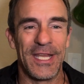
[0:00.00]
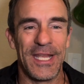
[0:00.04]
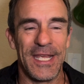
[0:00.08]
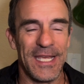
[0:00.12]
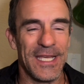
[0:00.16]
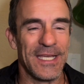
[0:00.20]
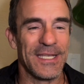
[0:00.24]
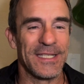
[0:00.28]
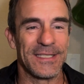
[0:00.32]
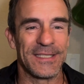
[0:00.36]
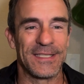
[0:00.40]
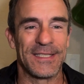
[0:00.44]

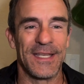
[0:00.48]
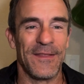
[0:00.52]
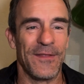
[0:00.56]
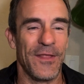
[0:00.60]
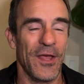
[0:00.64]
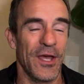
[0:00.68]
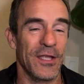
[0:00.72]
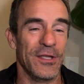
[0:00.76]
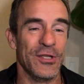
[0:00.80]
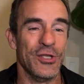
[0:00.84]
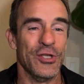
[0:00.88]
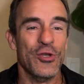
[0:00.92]
is
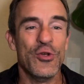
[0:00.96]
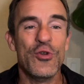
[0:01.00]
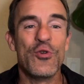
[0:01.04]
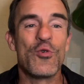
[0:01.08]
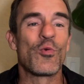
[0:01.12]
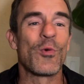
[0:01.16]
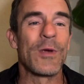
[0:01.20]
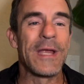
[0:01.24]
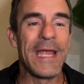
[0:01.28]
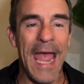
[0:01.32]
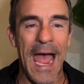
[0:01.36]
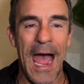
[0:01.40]
the
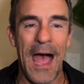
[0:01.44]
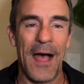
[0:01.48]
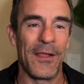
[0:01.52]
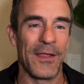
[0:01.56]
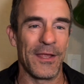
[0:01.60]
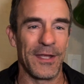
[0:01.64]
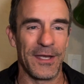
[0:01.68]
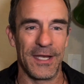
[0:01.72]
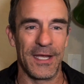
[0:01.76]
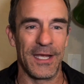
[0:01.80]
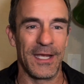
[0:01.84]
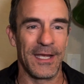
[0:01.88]
new
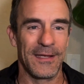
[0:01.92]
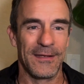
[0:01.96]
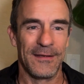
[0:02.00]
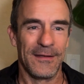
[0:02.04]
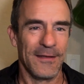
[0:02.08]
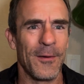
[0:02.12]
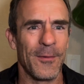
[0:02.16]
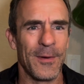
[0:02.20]
reality.